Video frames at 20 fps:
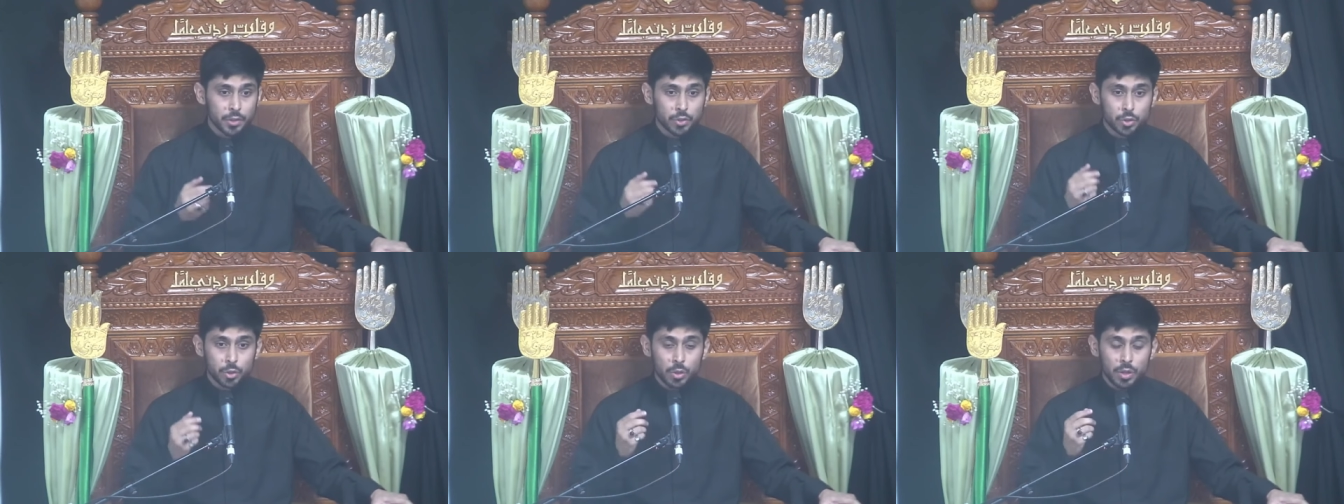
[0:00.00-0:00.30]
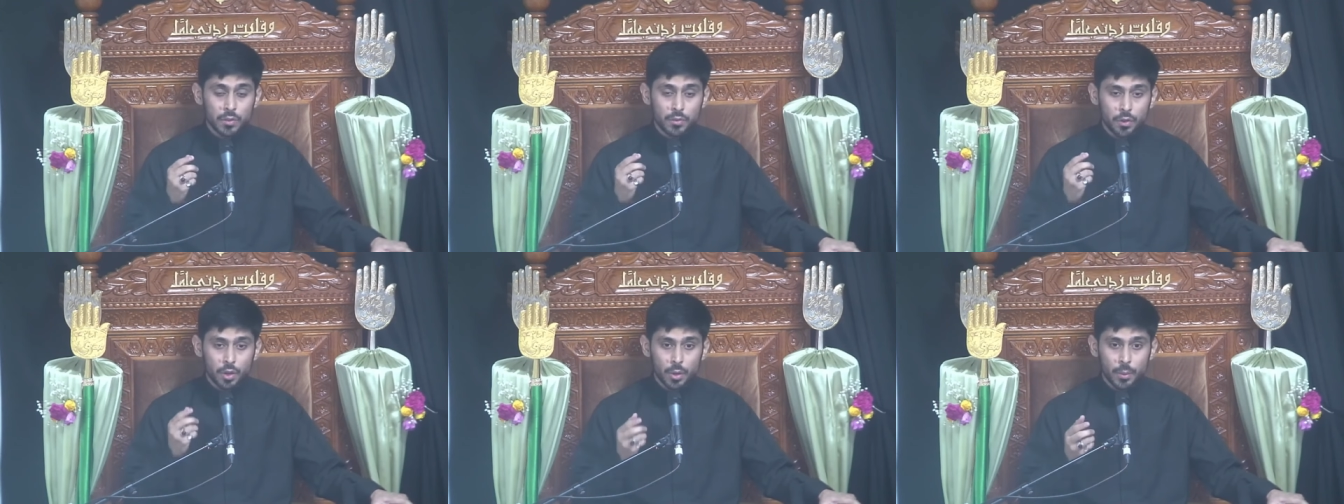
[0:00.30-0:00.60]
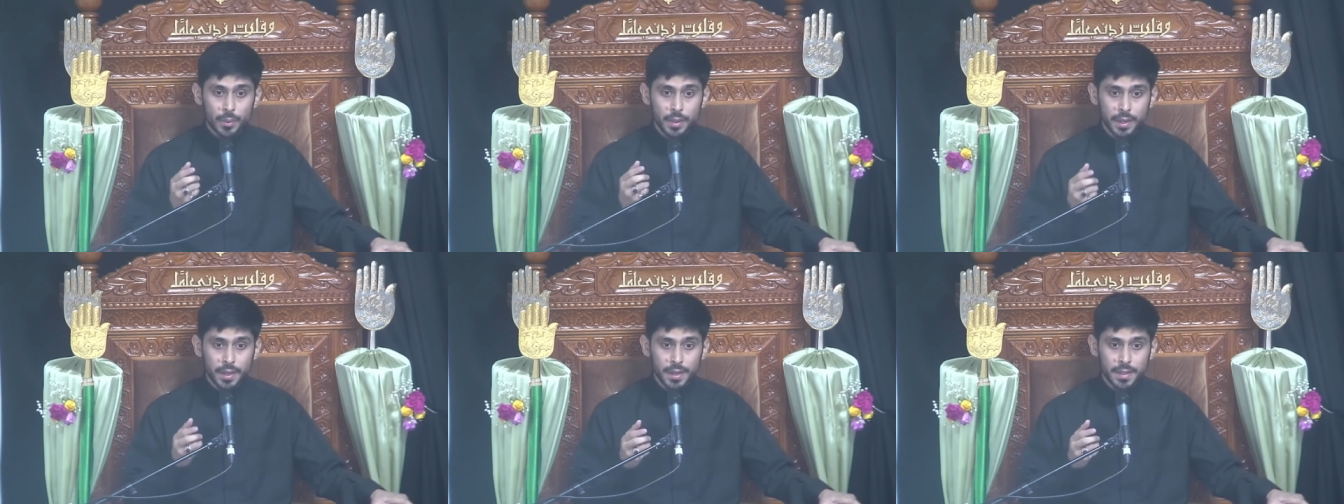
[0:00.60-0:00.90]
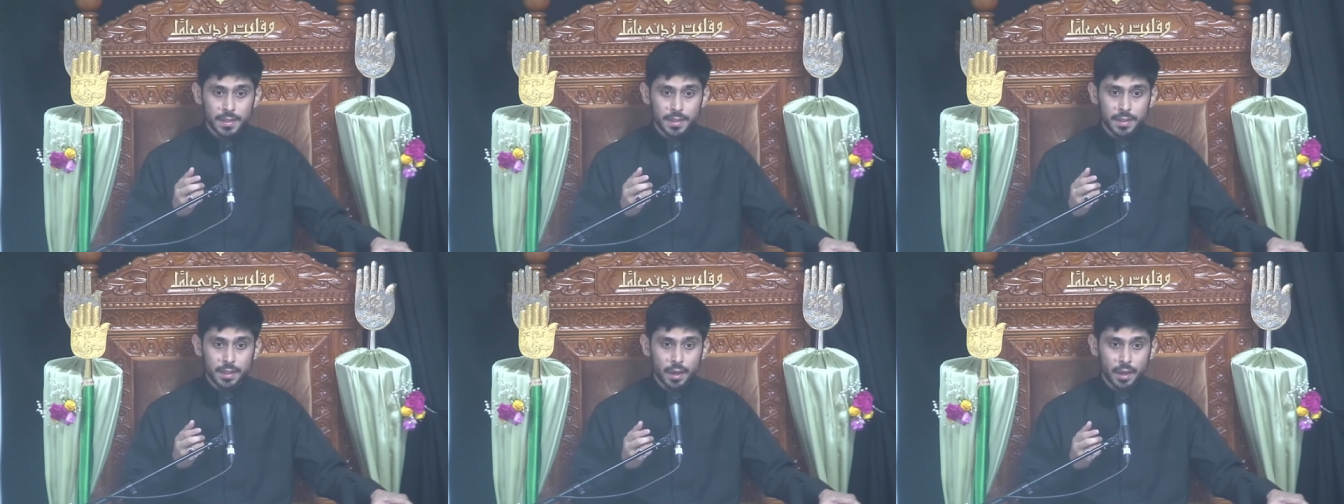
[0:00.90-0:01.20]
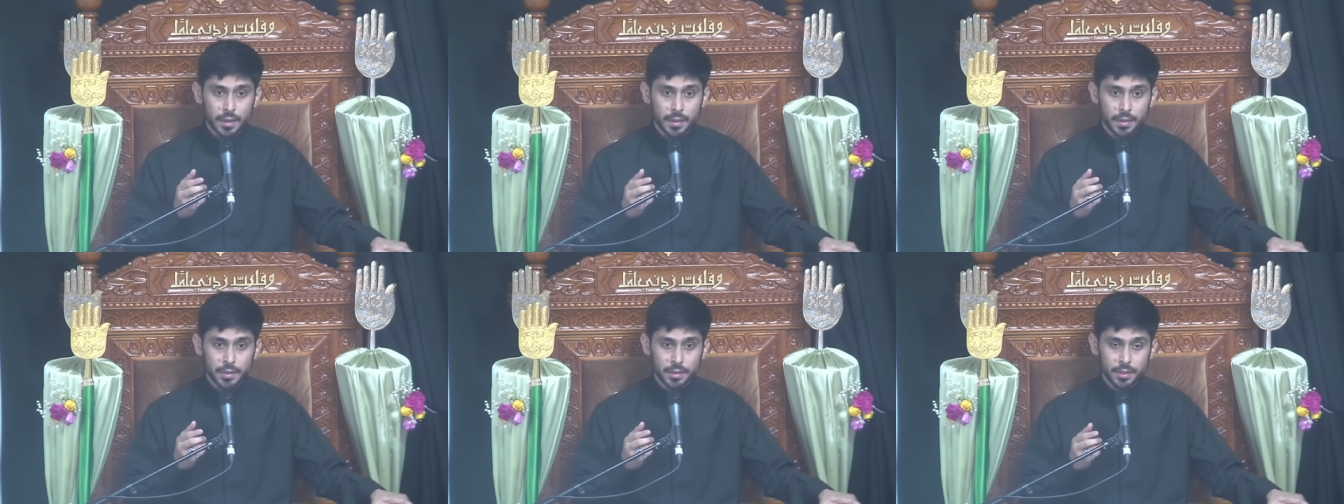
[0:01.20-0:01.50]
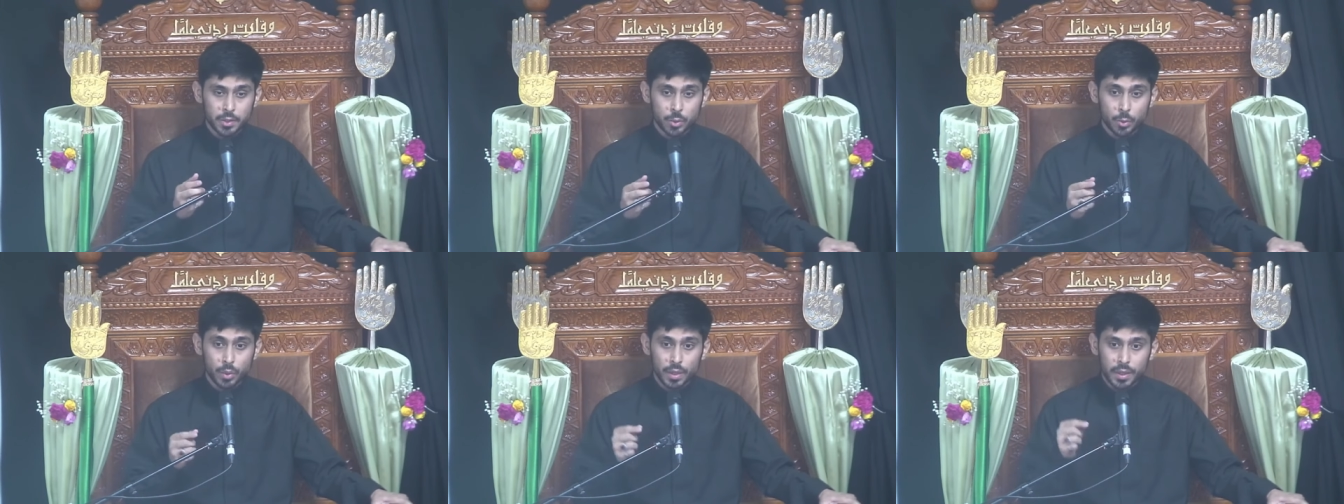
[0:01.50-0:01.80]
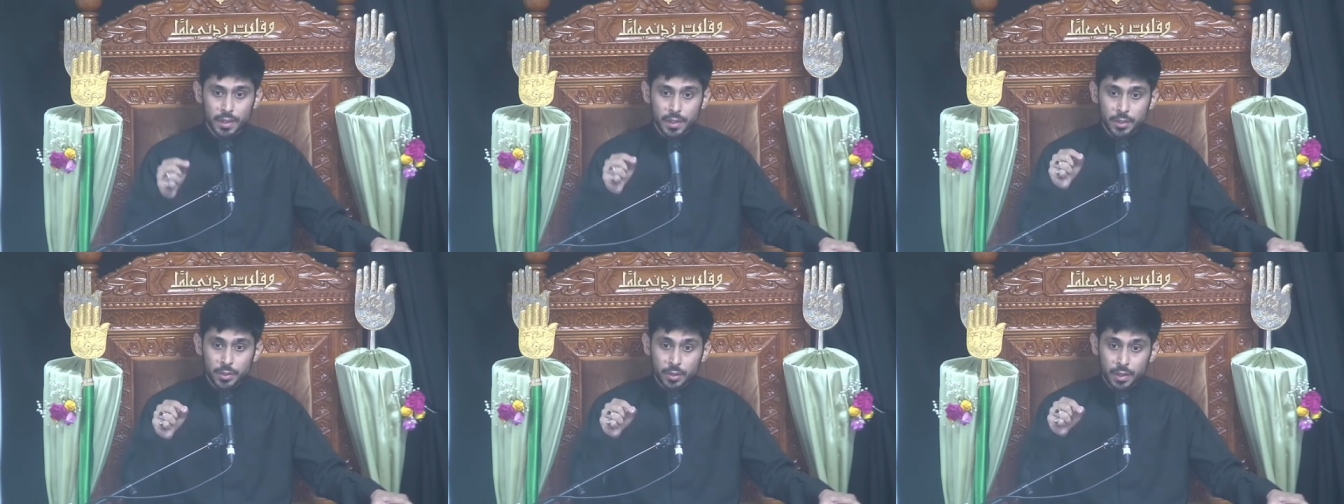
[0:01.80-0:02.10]
and truly following his guidance will
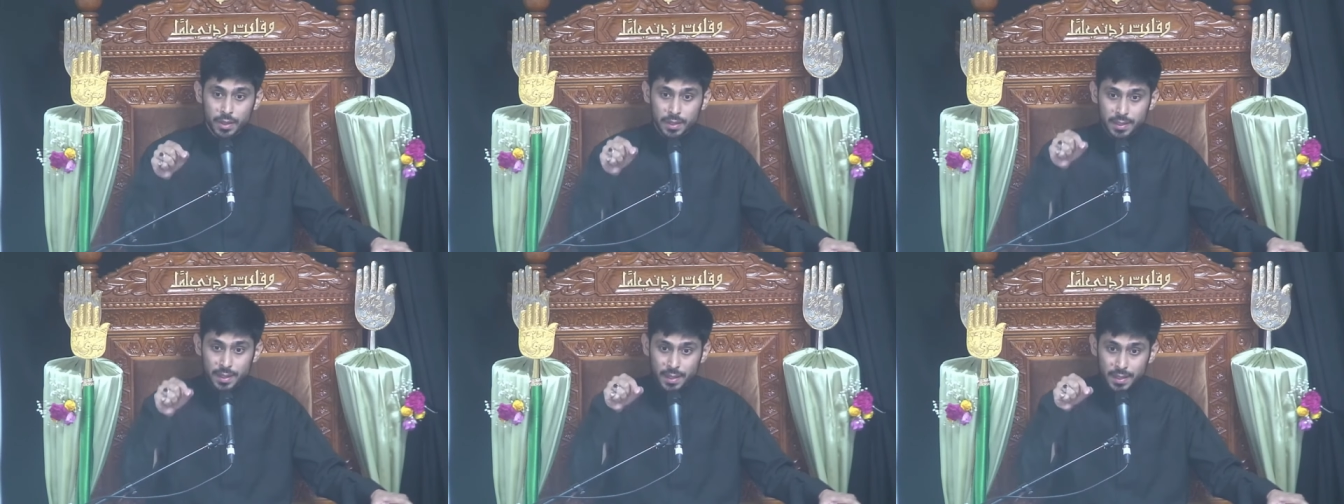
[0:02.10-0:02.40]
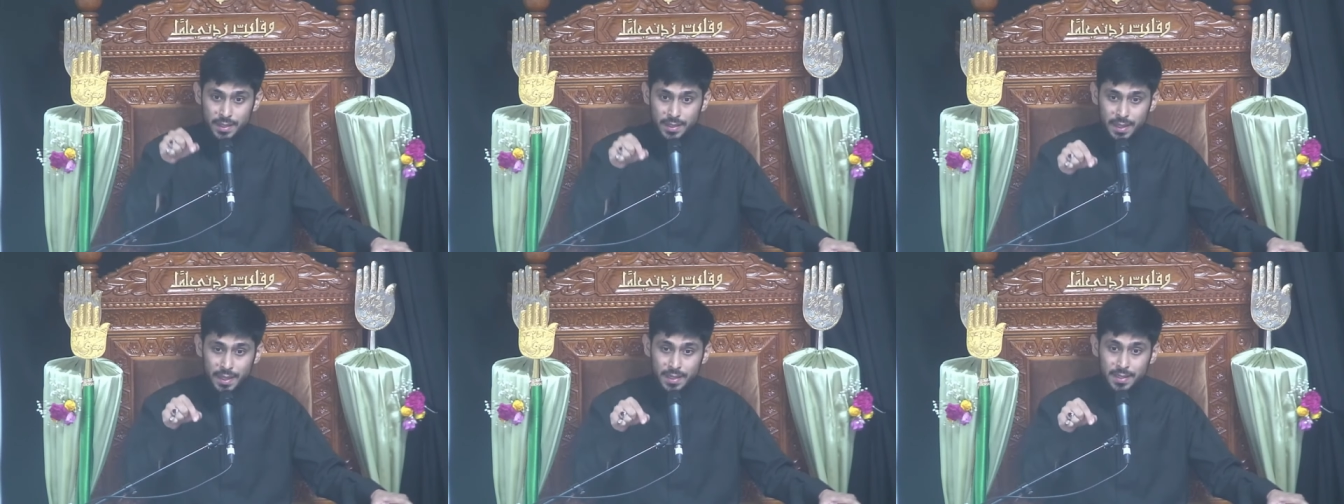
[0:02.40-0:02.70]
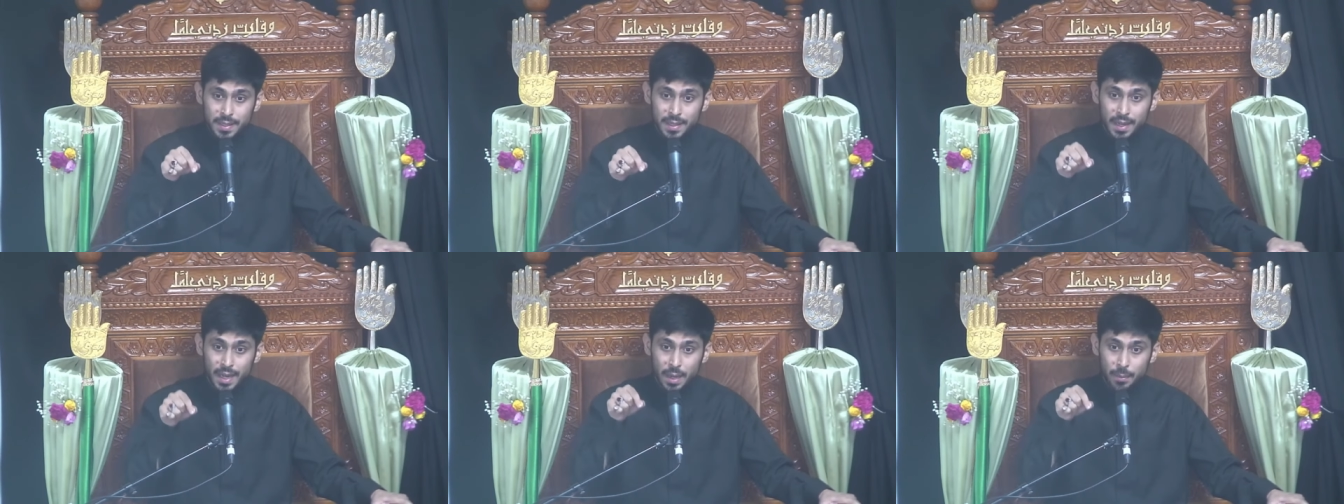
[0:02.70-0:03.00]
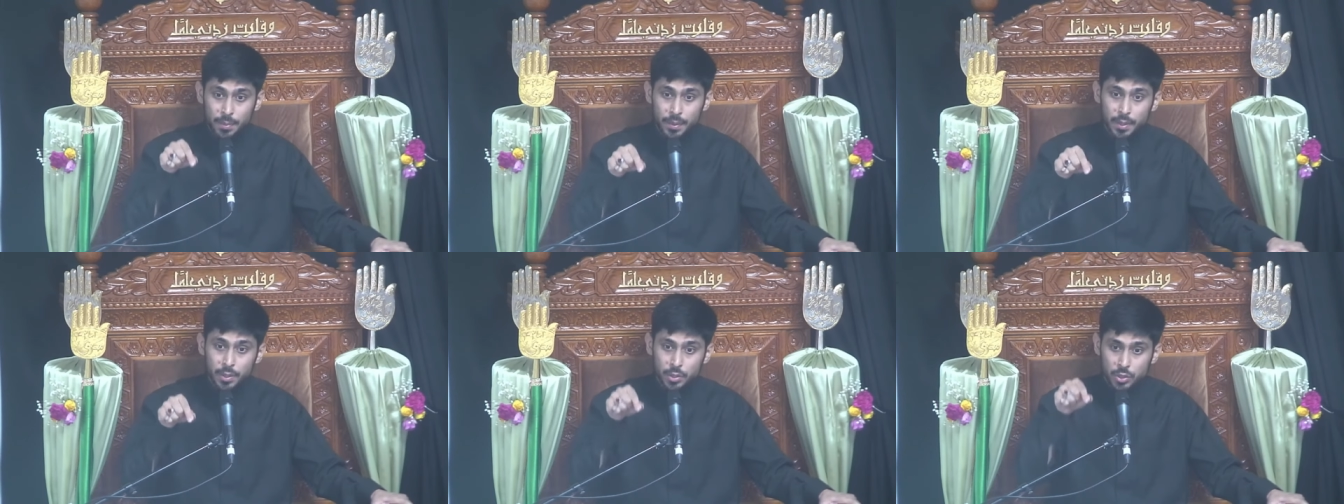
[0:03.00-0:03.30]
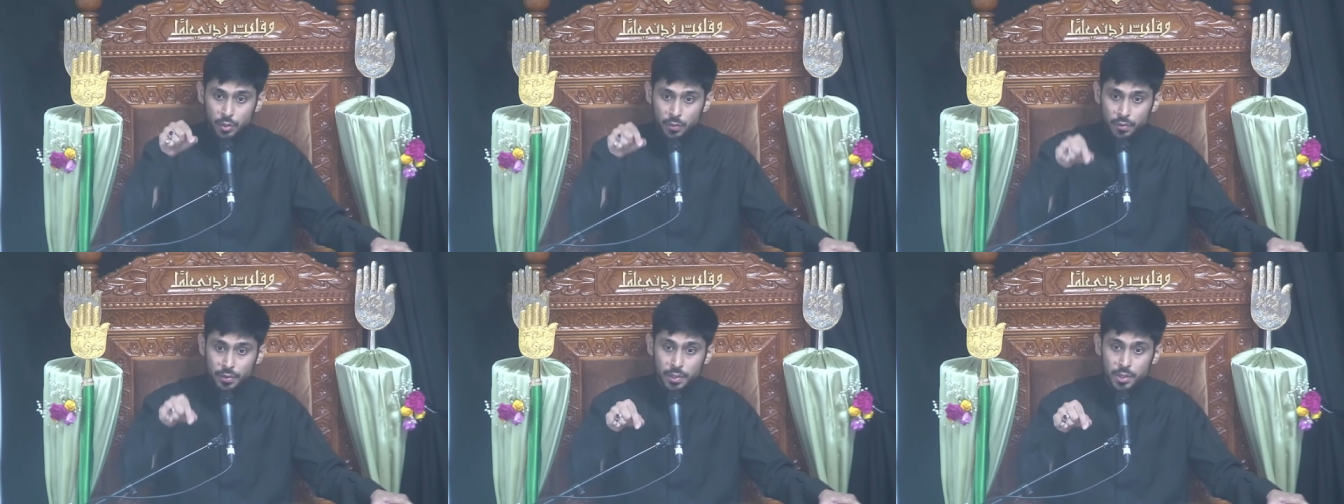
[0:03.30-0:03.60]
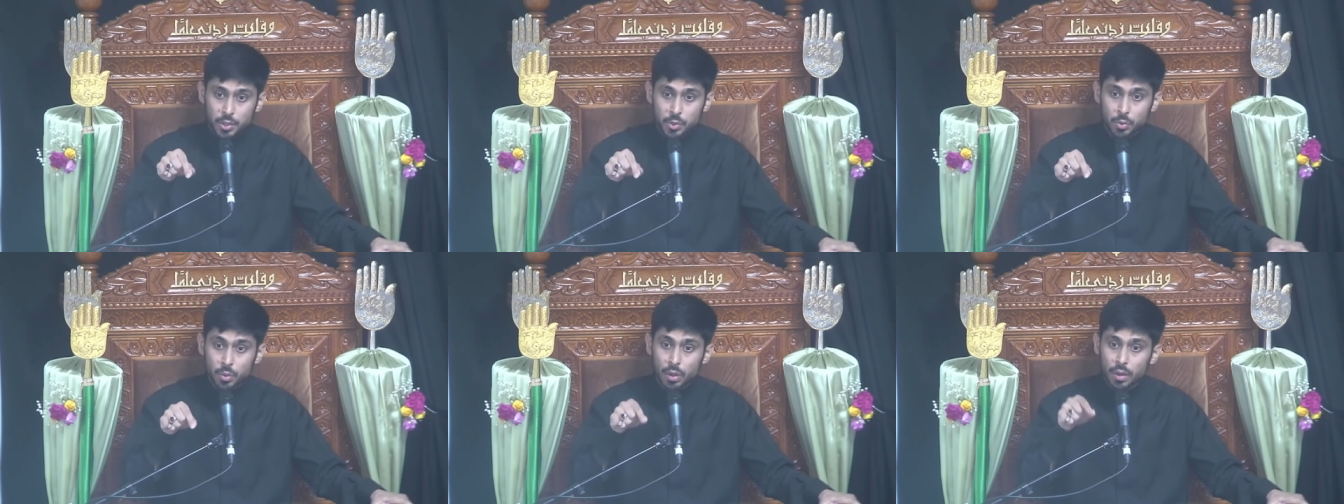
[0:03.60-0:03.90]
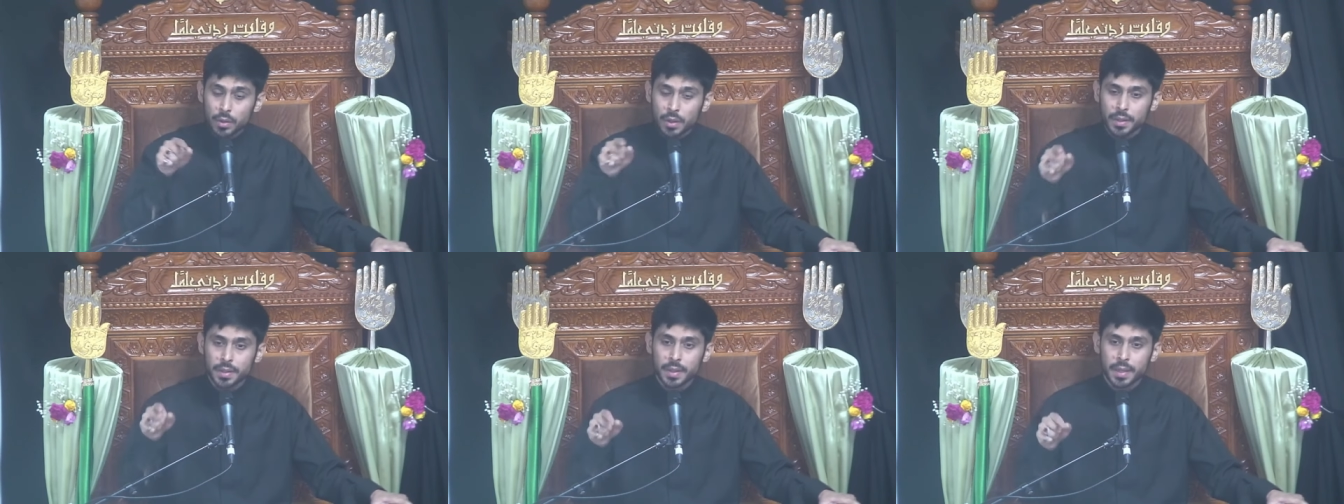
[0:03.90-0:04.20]
lead to the success and happiness of this
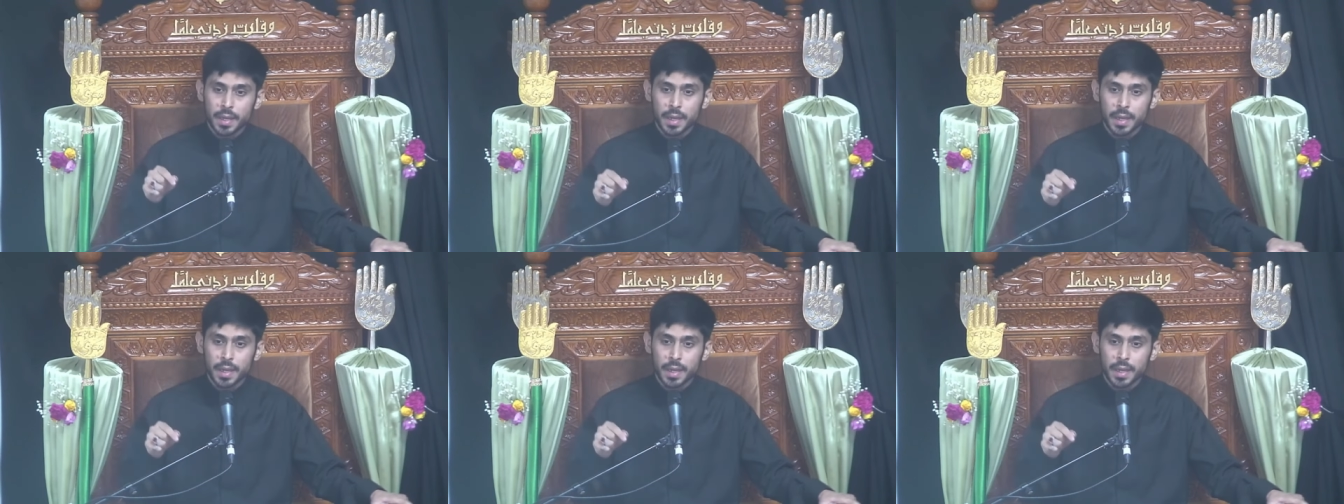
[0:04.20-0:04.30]
world and the